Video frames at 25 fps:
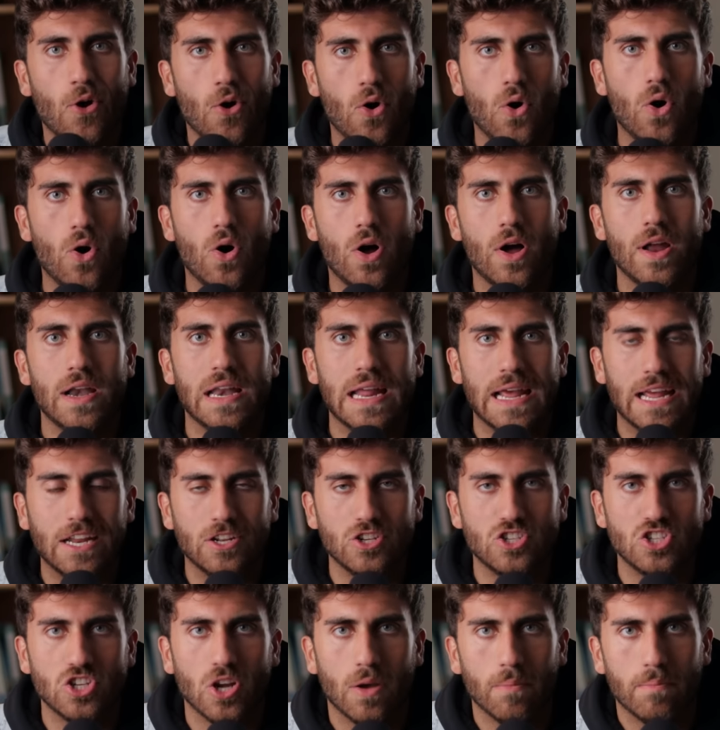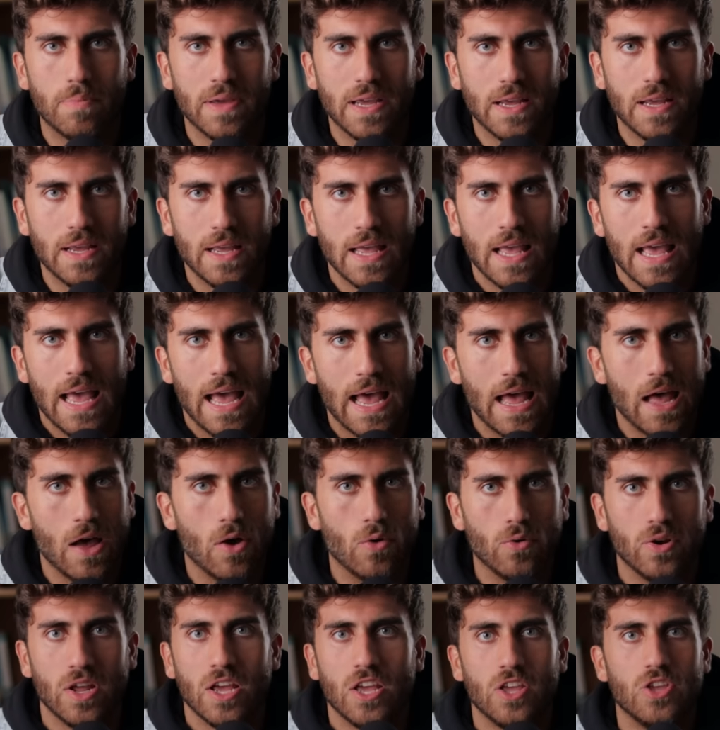on and jumping
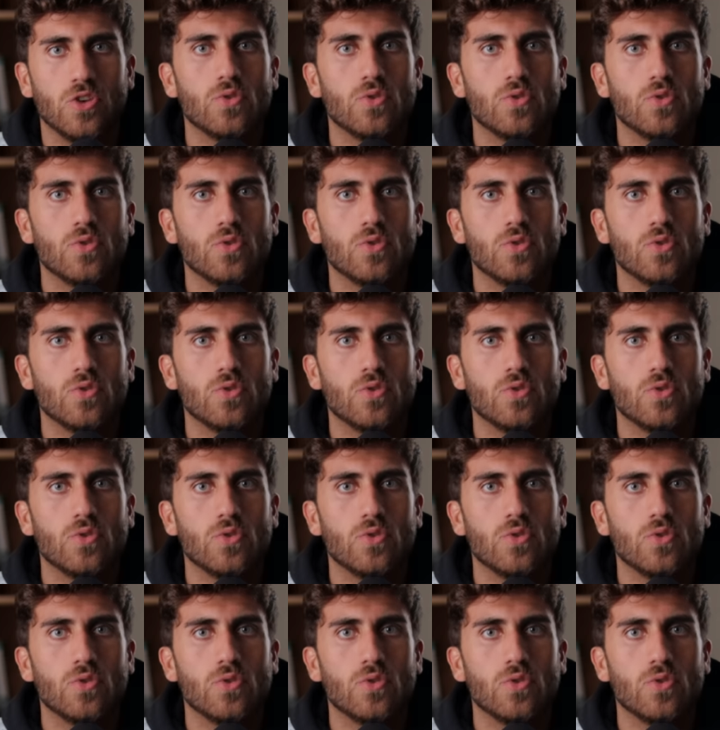out.